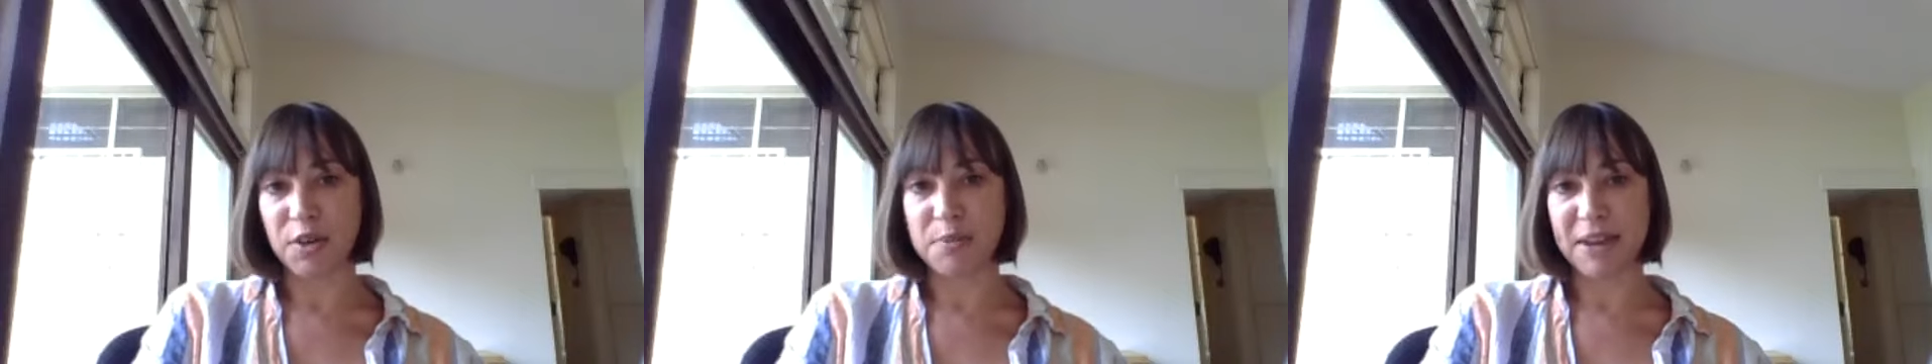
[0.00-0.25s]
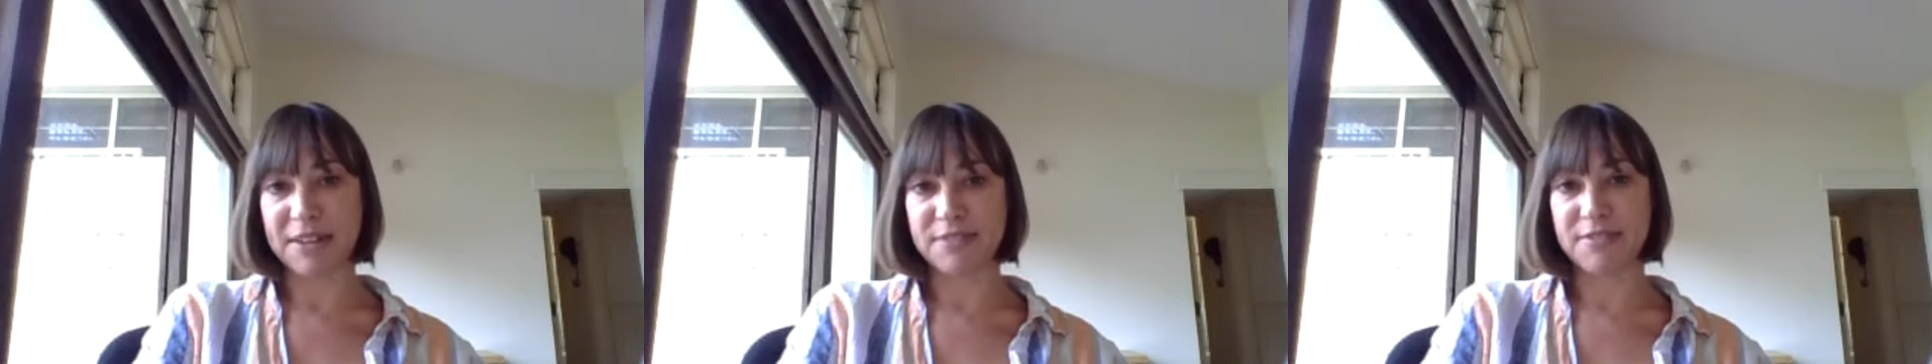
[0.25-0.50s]
We
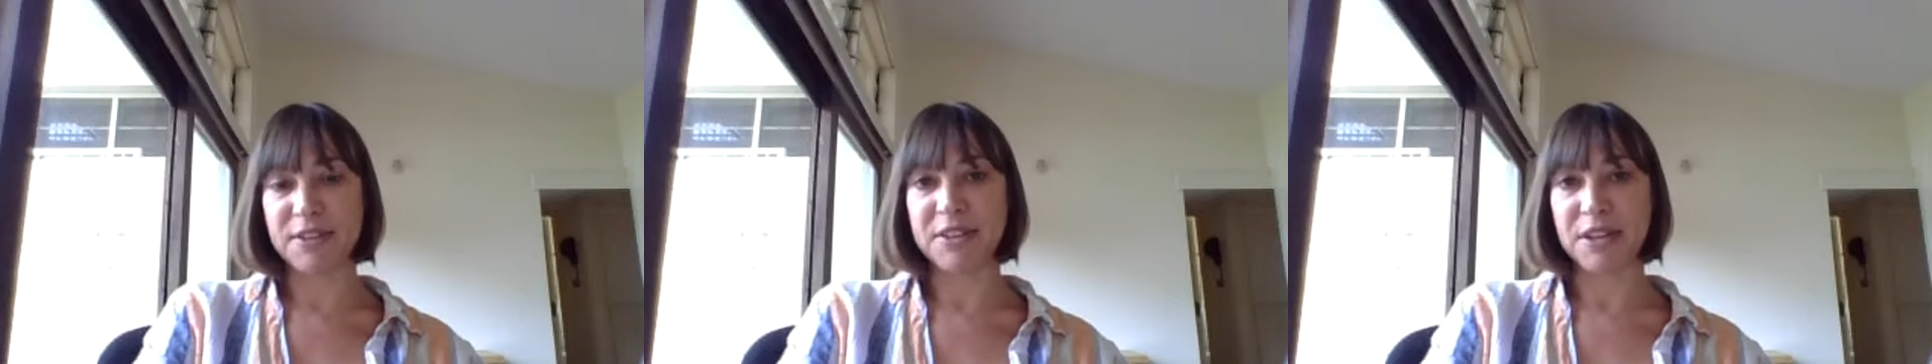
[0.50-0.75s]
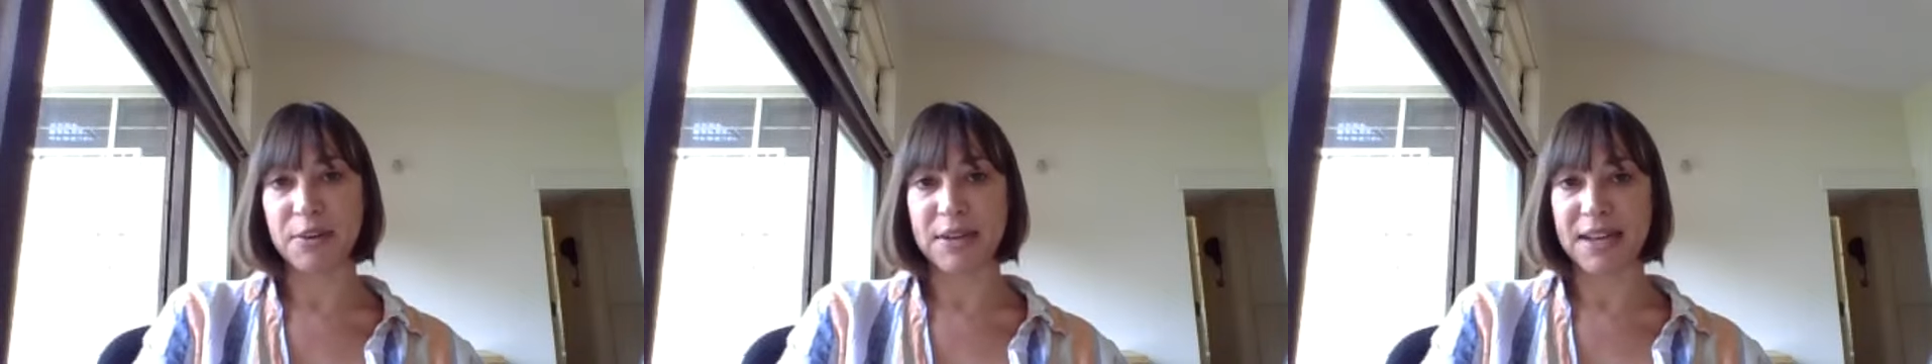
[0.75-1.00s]
might feel
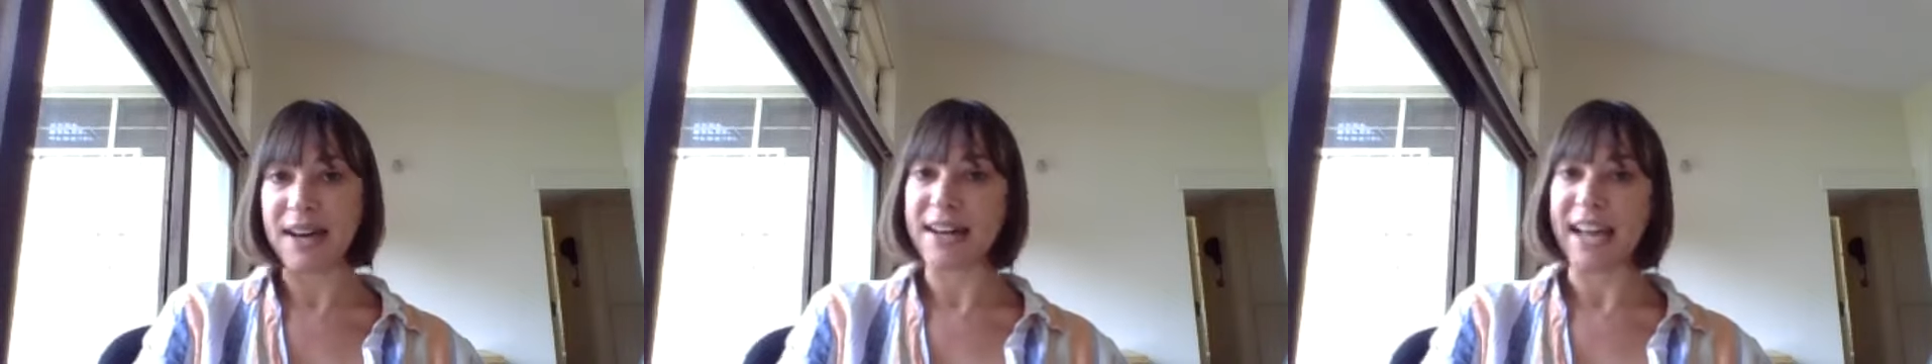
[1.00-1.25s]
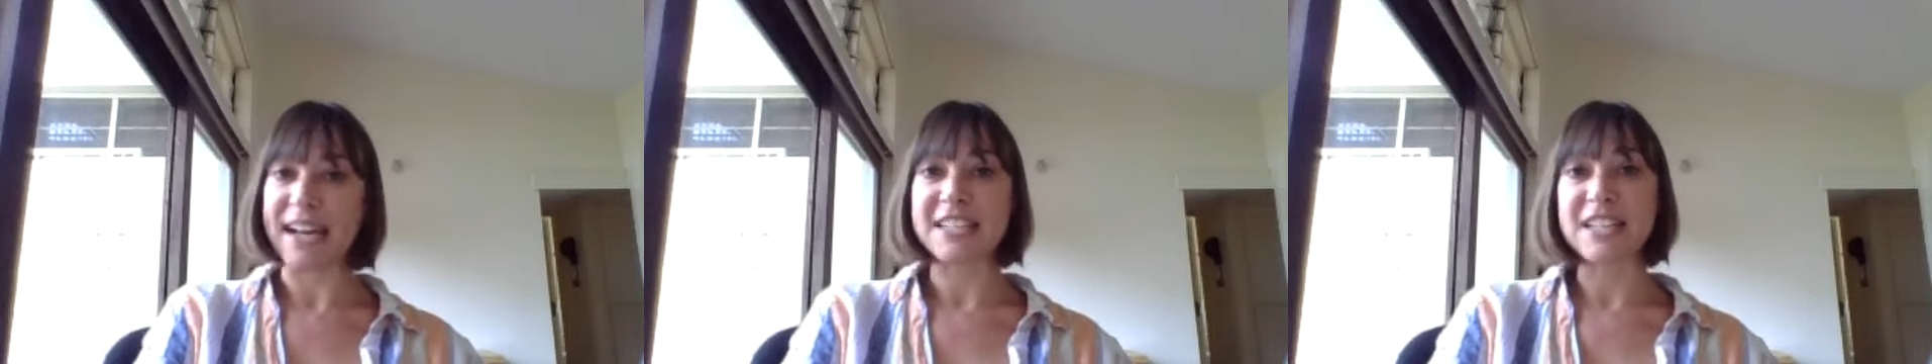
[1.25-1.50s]
that we
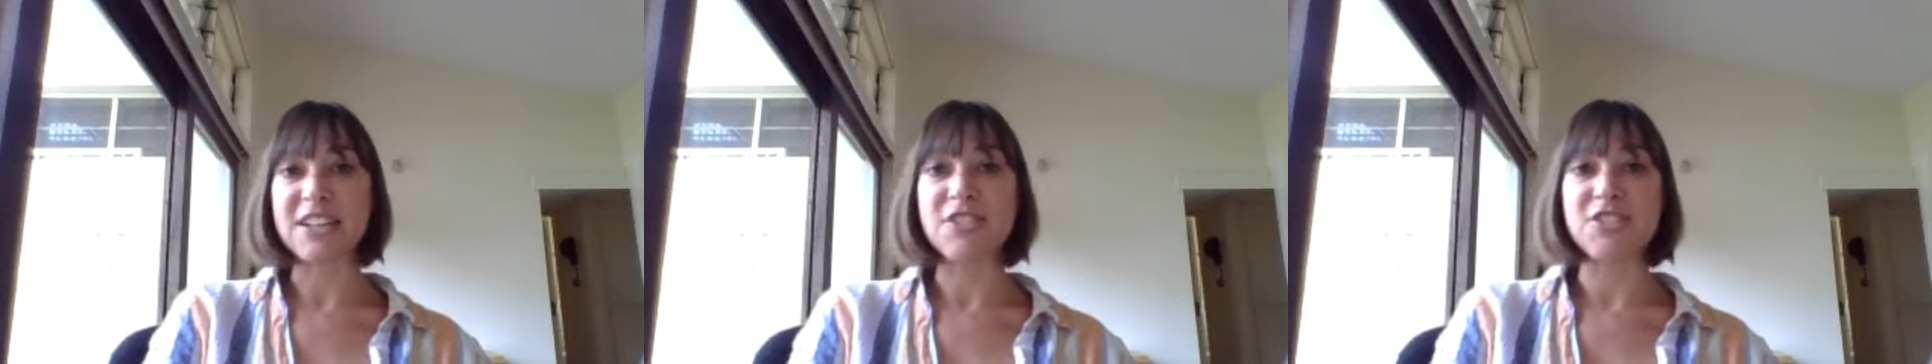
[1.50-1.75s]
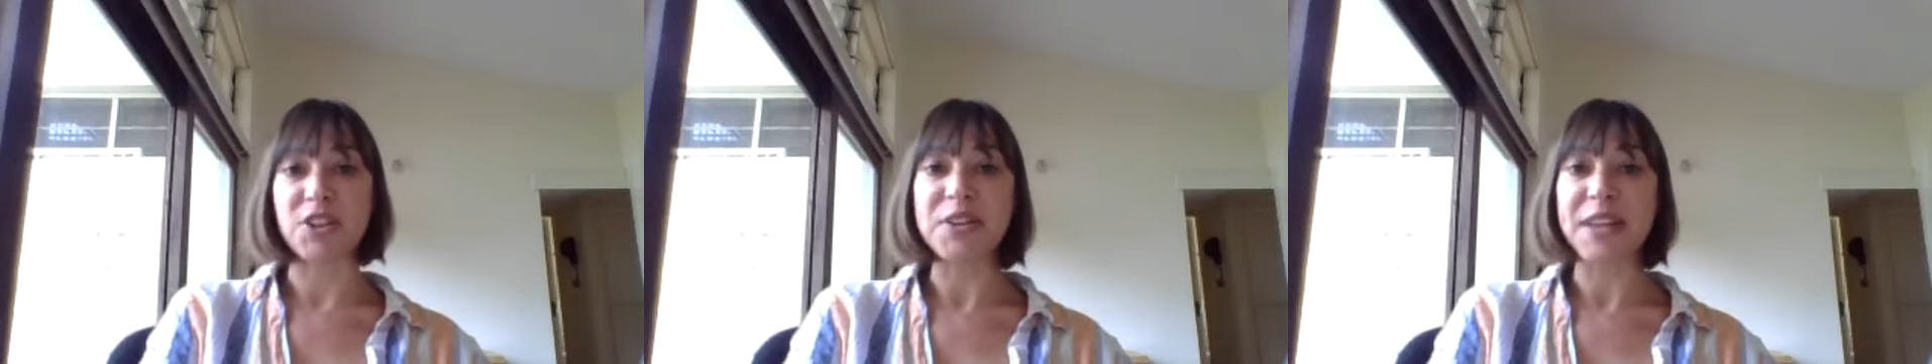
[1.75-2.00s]
can't actually
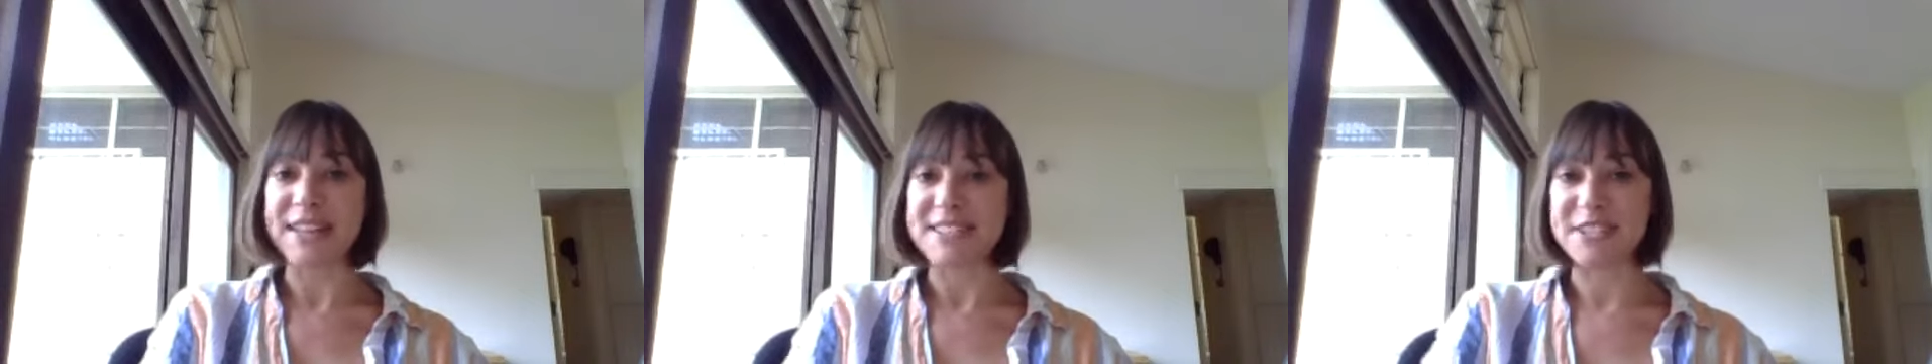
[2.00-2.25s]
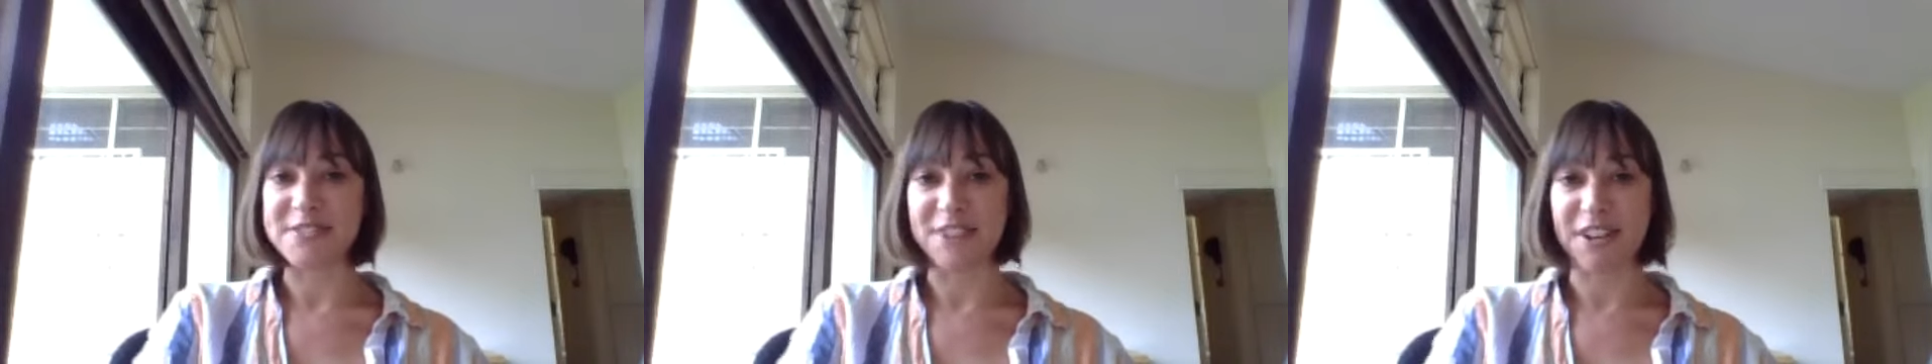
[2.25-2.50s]
control ourselves